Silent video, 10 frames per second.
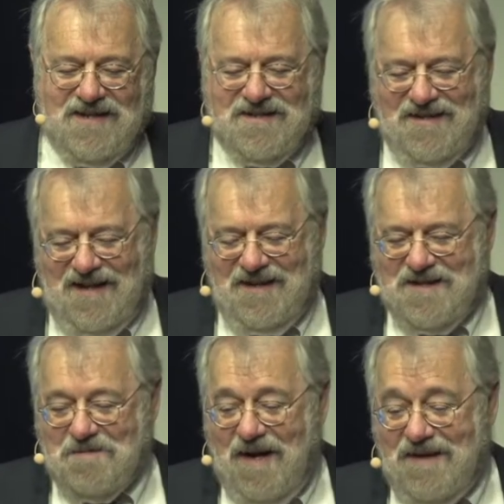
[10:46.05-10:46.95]
He's, I think
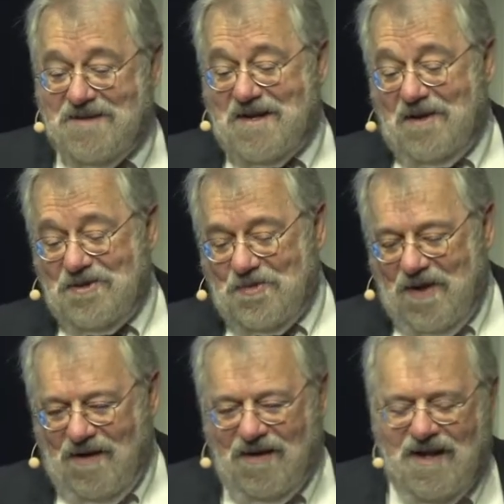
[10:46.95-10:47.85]
his mind is
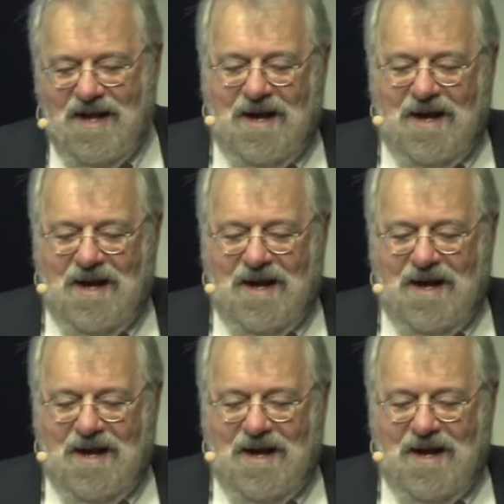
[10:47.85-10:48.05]
elsewhere.